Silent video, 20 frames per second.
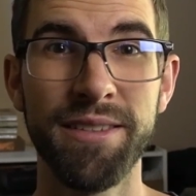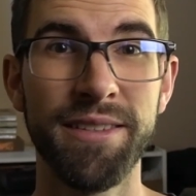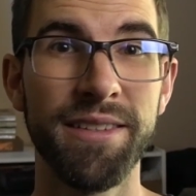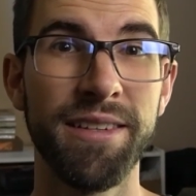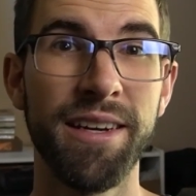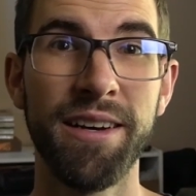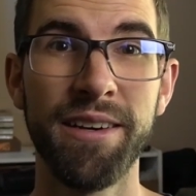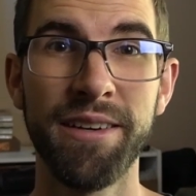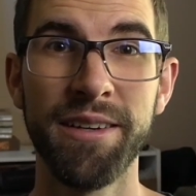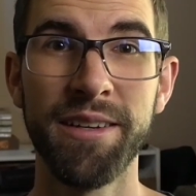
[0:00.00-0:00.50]
It's
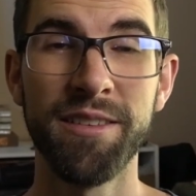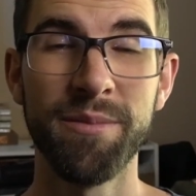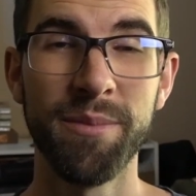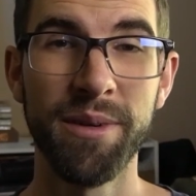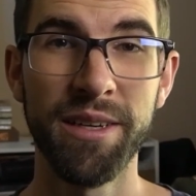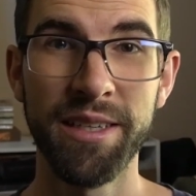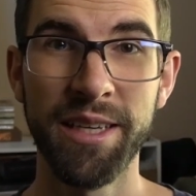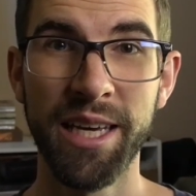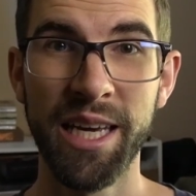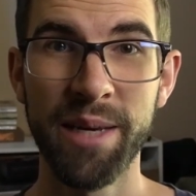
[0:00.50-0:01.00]
an area of
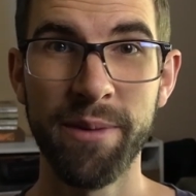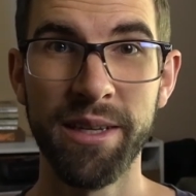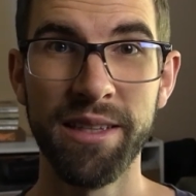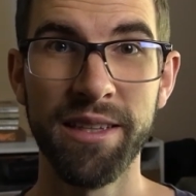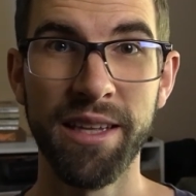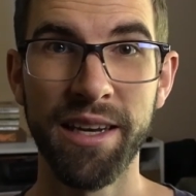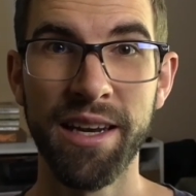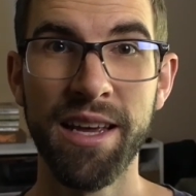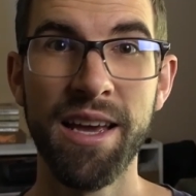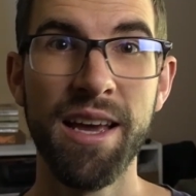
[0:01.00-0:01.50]
my gaming
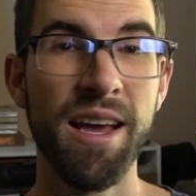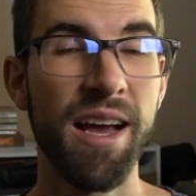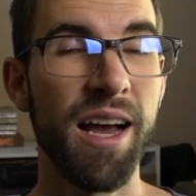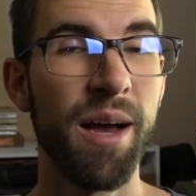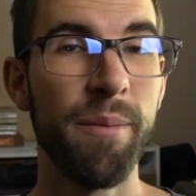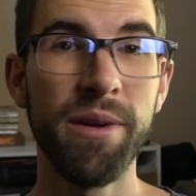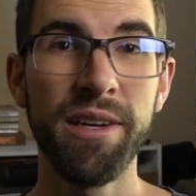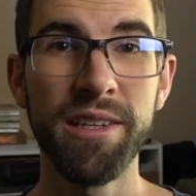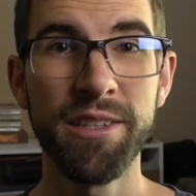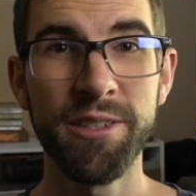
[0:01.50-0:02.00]
that
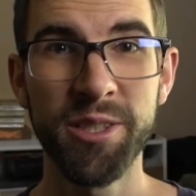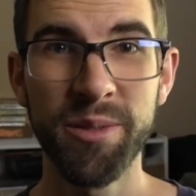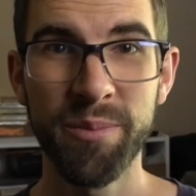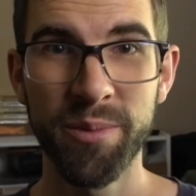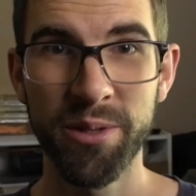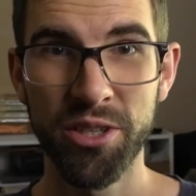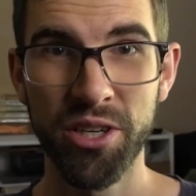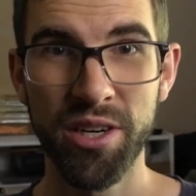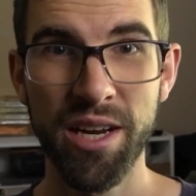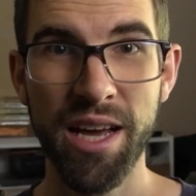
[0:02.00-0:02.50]
I'm not
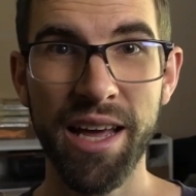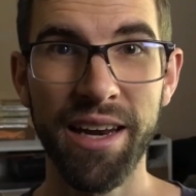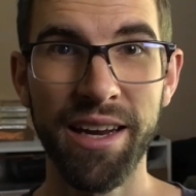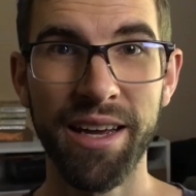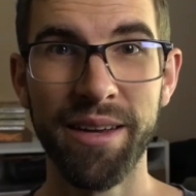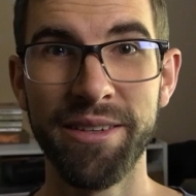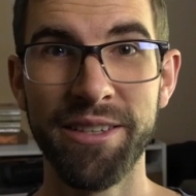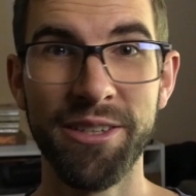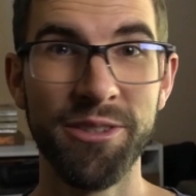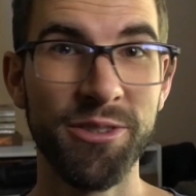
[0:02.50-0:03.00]
super good at.
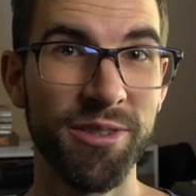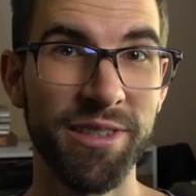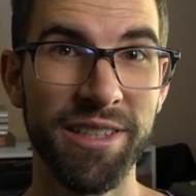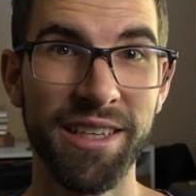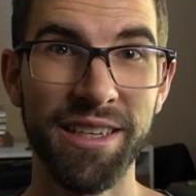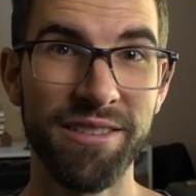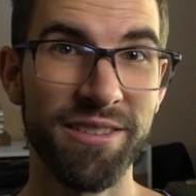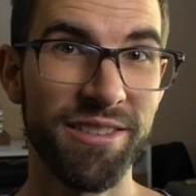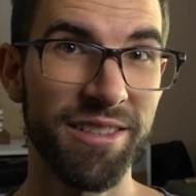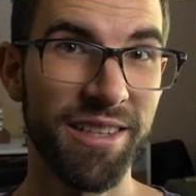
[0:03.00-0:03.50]
I usually
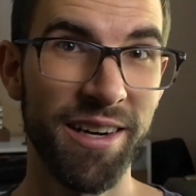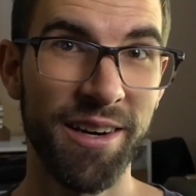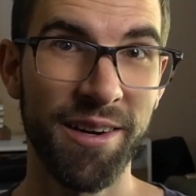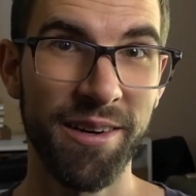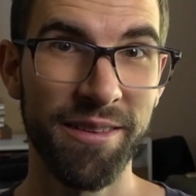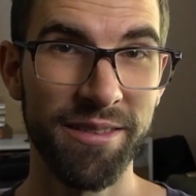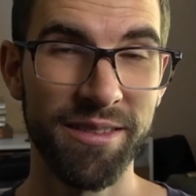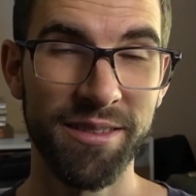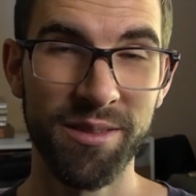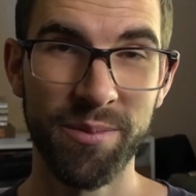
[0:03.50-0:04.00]
get scared
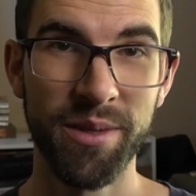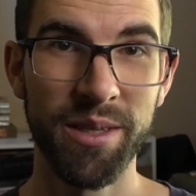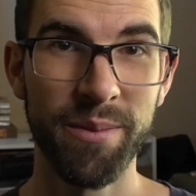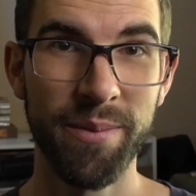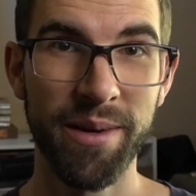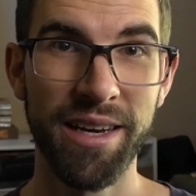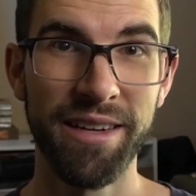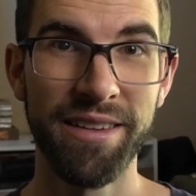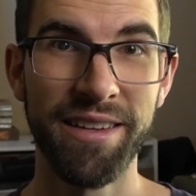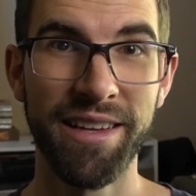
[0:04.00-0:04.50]
of these big
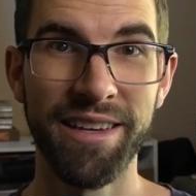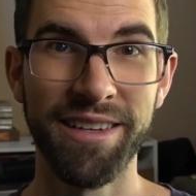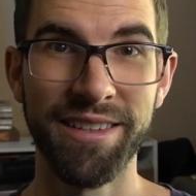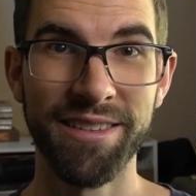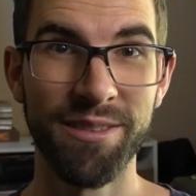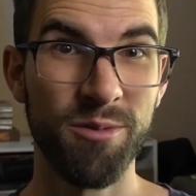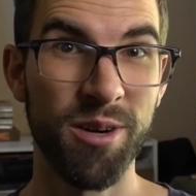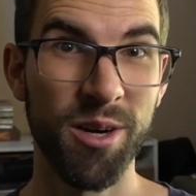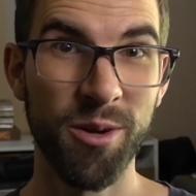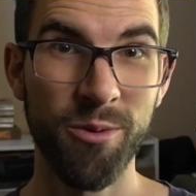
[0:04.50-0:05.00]
bad
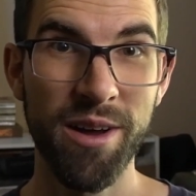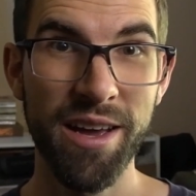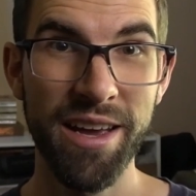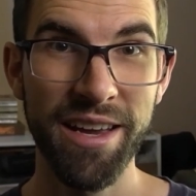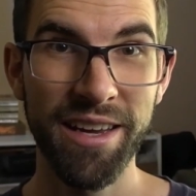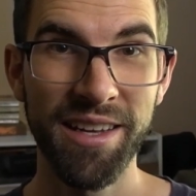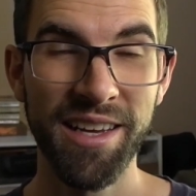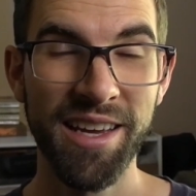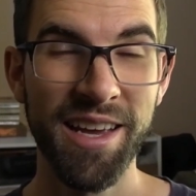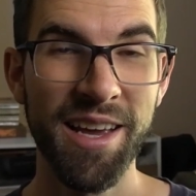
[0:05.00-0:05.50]
things and run
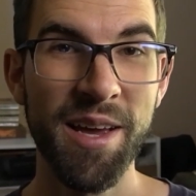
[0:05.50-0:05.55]
away.